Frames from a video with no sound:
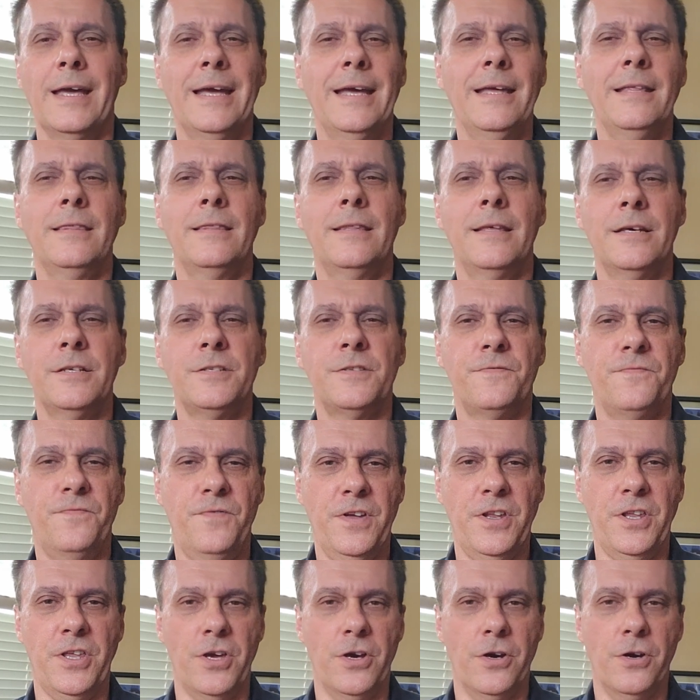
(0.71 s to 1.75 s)
In this
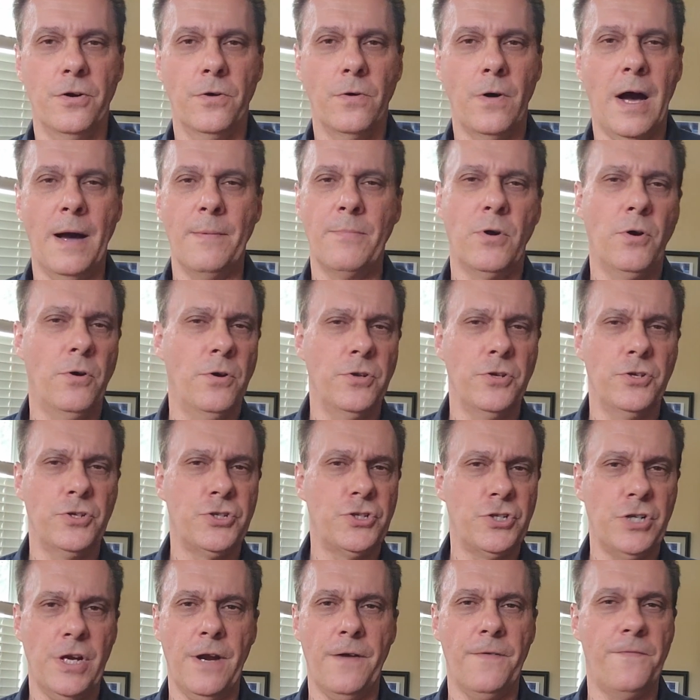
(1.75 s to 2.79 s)
video, I'm going to
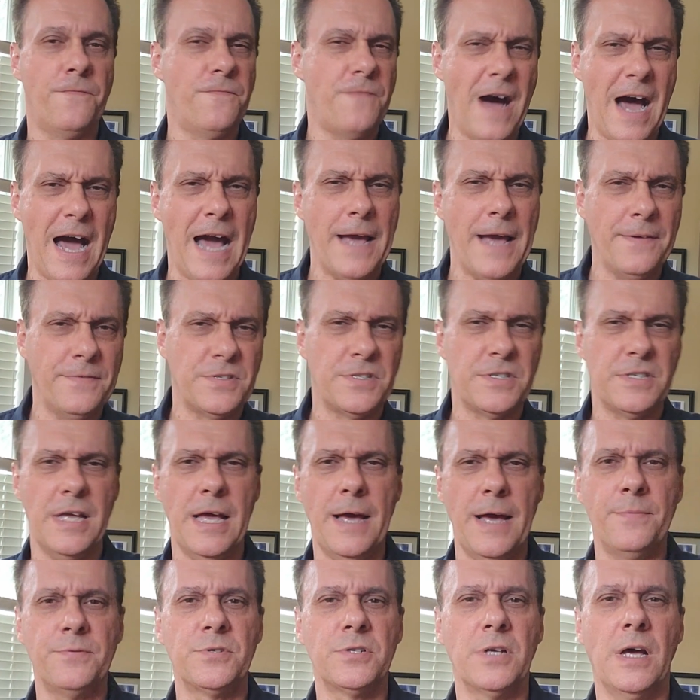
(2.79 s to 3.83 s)
share 5
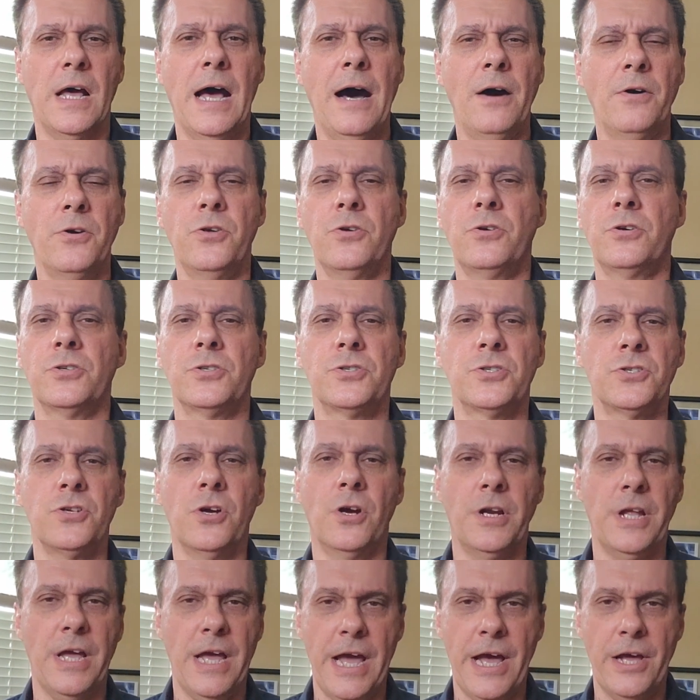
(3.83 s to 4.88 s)
steps on how you can
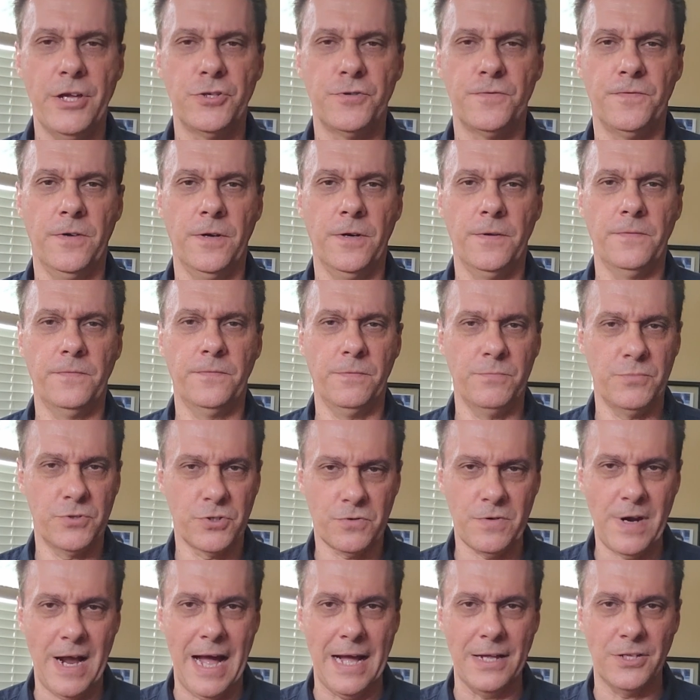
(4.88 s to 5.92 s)
start a hedge fund from
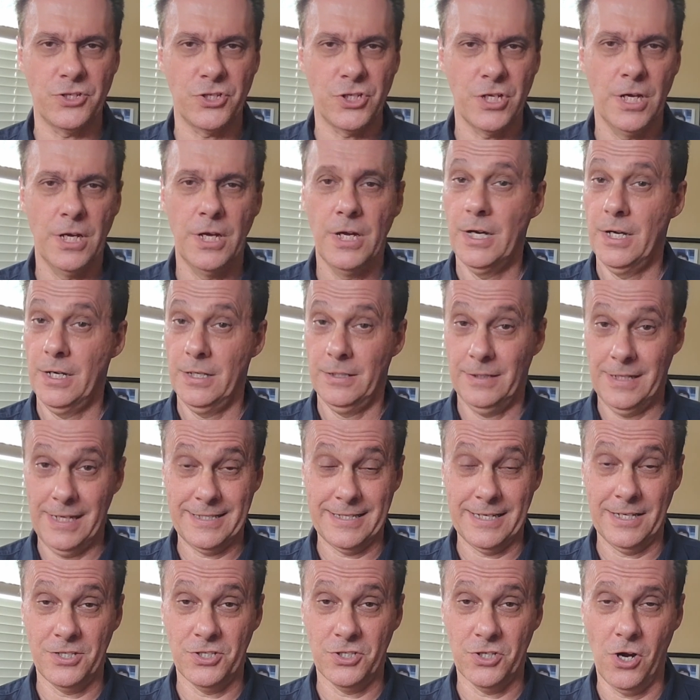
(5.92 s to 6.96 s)
scratch.
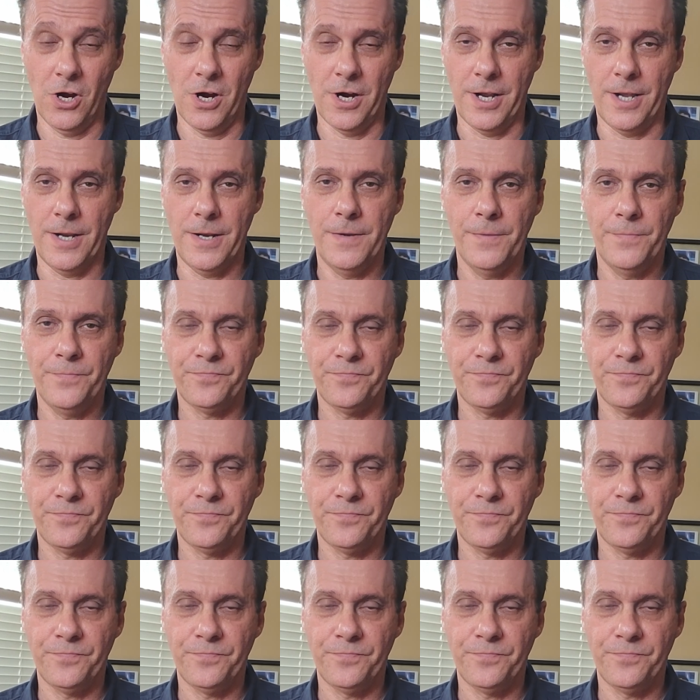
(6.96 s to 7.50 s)
Let's get started.